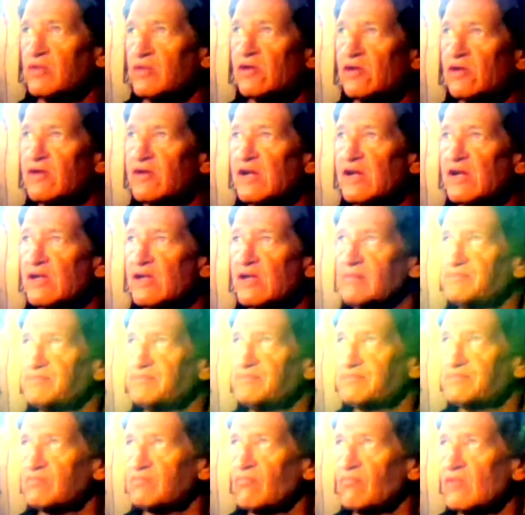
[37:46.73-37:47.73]
Okay.
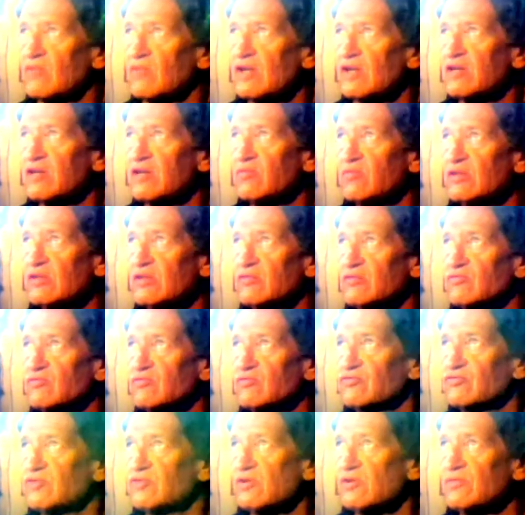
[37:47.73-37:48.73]
Anyway,
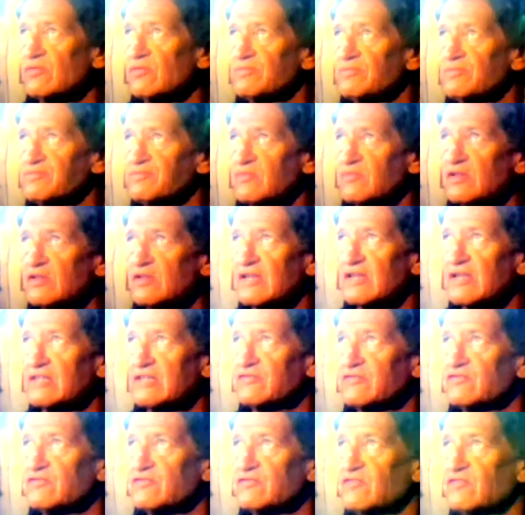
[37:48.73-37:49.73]
so
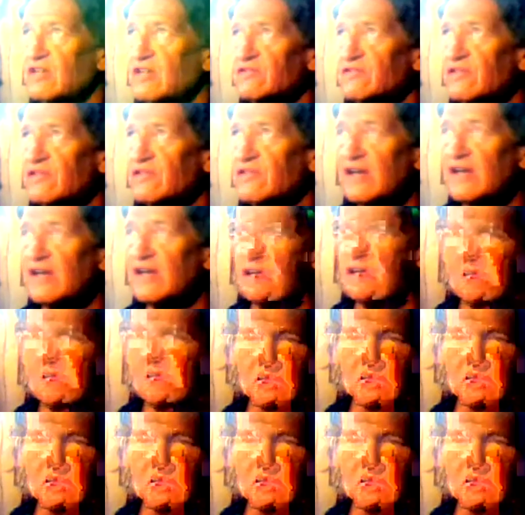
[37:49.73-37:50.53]
that's the side of that.